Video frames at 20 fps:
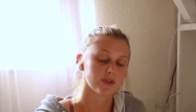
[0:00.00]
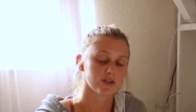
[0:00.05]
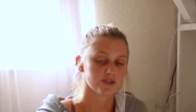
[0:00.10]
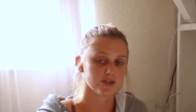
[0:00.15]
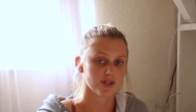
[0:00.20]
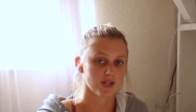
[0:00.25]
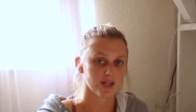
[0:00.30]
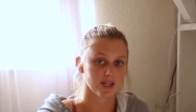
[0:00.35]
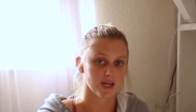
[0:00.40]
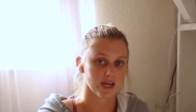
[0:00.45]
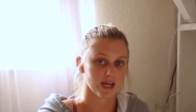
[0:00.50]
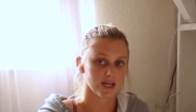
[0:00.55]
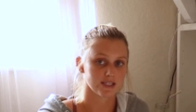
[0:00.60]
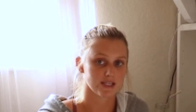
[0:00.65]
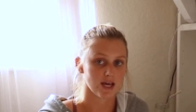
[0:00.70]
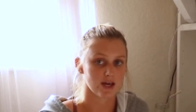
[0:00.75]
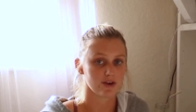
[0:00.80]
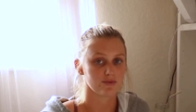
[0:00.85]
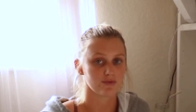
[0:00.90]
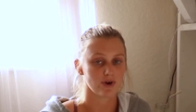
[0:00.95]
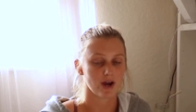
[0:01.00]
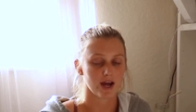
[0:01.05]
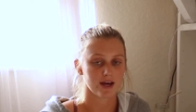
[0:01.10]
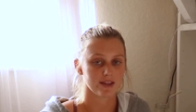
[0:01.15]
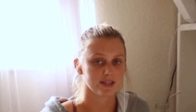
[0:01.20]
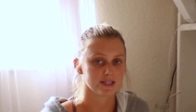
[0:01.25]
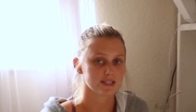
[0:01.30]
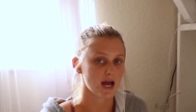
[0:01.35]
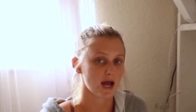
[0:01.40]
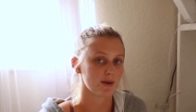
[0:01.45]
So then, like I said, right
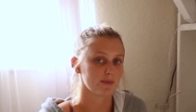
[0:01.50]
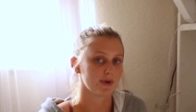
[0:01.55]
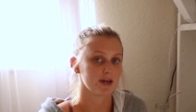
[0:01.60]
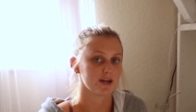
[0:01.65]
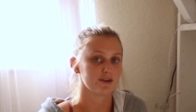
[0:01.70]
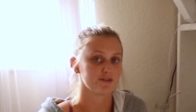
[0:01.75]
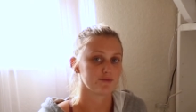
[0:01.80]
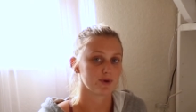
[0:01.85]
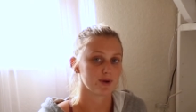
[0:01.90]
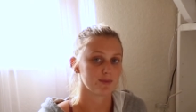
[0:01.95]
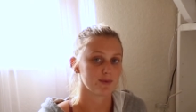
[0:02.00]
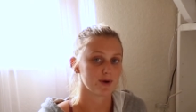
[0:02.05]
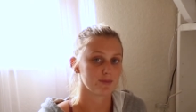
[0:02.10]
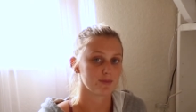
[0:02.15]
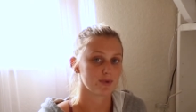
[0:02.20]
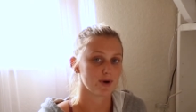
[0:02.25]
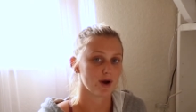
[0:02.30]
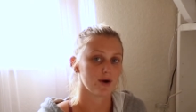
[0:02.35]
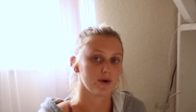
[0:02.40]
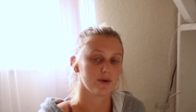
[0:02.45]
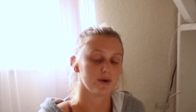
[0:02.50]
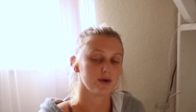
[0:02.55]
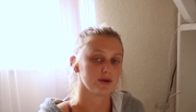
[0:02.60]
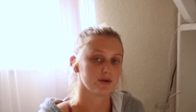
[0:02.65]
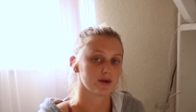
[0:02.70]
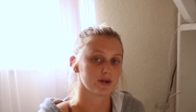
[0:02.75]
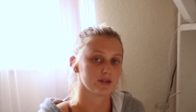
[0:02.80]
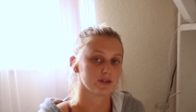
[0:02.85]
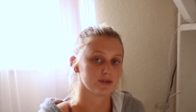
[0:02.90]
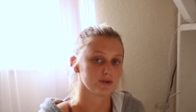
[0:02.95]
on the timeline of Premiere Pro,
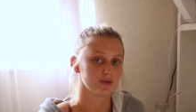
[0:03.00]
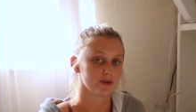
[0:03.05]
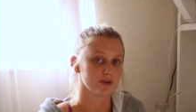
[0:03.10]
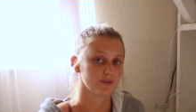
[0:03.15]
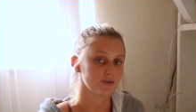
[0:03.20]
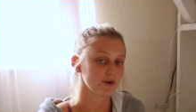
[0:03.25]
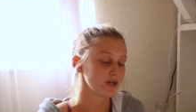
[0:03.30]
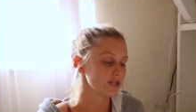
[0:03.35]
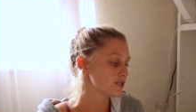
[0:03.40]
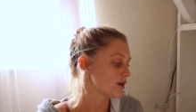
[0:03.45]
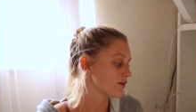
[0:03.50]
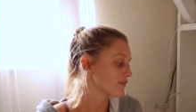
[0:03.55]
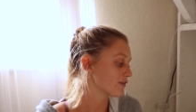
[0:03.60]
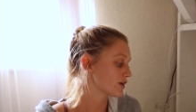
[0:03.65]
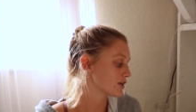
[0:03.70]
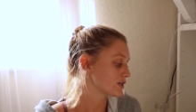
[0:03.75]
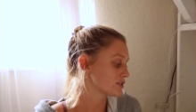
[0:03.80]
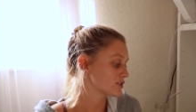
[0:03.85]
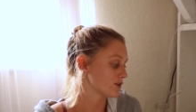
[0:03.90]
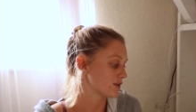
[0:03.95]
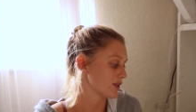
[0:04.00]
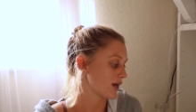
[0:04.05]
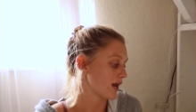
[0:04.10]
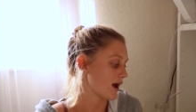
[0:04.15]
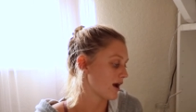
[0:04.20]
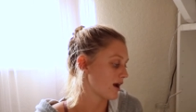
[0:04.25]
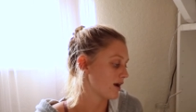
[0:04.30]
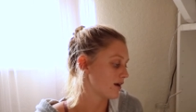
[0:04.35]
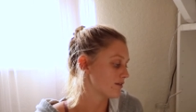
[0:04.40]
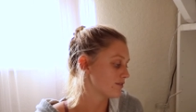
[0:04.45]
you can do your voiceover. So they
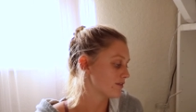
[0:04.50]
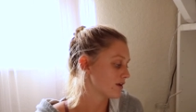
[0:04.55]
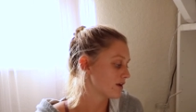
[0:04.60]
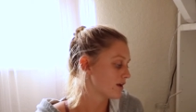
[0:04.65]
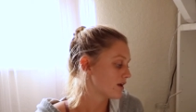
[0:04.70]
have